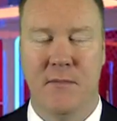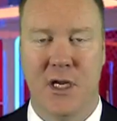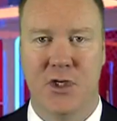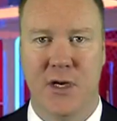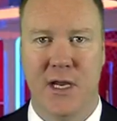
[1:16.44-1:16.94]

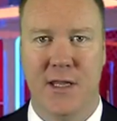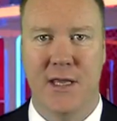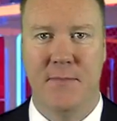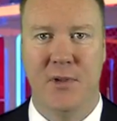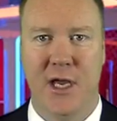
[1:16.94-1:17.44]
Make sure you get
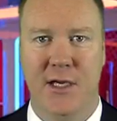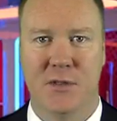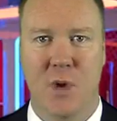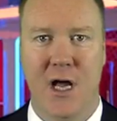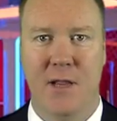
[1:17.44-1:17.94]
that play
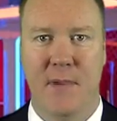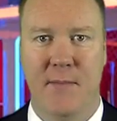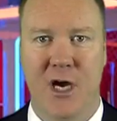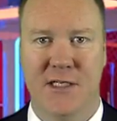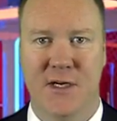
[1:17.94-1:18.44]
as well. My
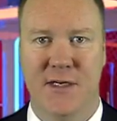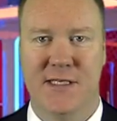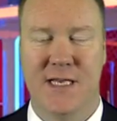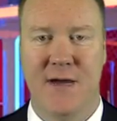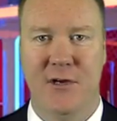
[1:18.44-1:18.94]
Monster
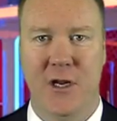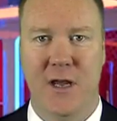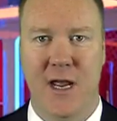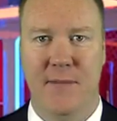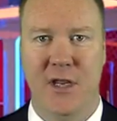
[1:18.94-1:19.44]
7
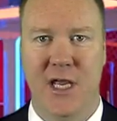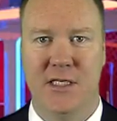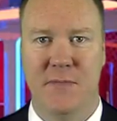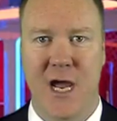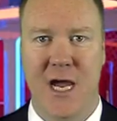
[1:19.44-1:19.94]
unit NBA
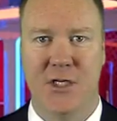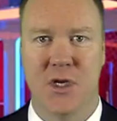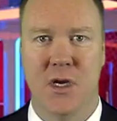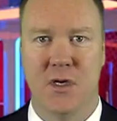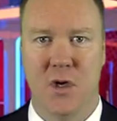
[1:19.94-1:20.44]
Smash
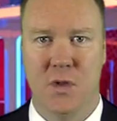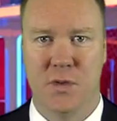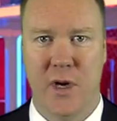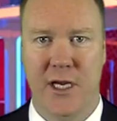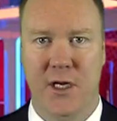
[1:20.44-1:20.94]

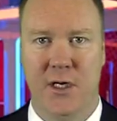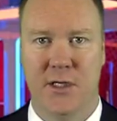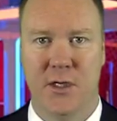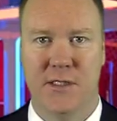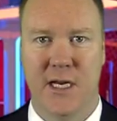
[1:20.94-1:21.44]
goes right here
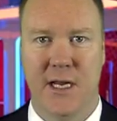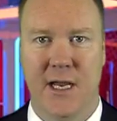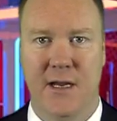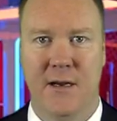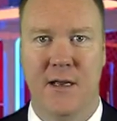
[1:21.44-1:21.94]
Tuesday
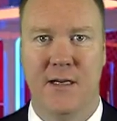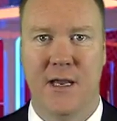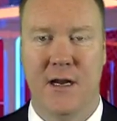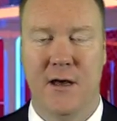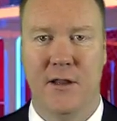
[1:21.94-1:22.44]
night.
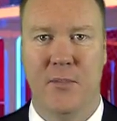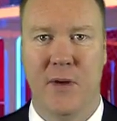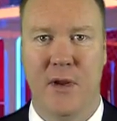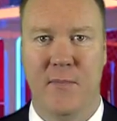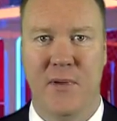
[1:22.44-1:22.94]
Get it on the
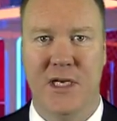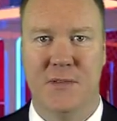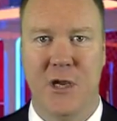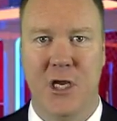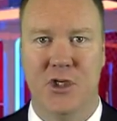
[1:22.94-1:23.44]
Premium
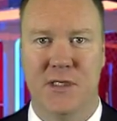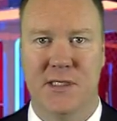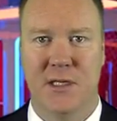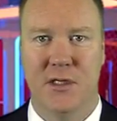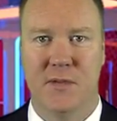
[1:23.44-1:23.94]
Picks page
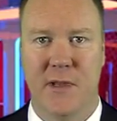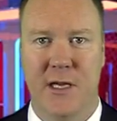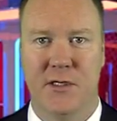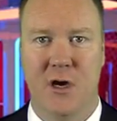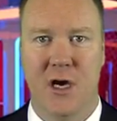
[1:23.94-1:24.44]
exclusively
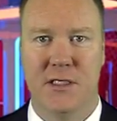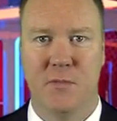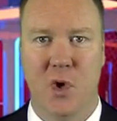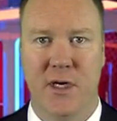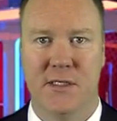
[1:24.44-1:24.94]
at
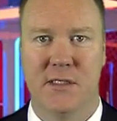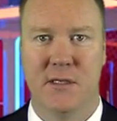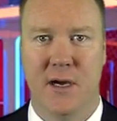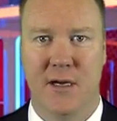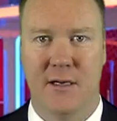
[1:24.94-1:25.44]

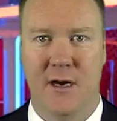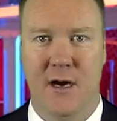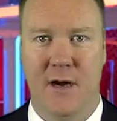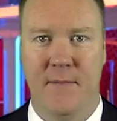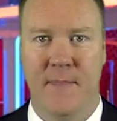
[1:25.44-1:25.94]

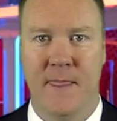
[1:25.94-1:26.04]
DocSports.com.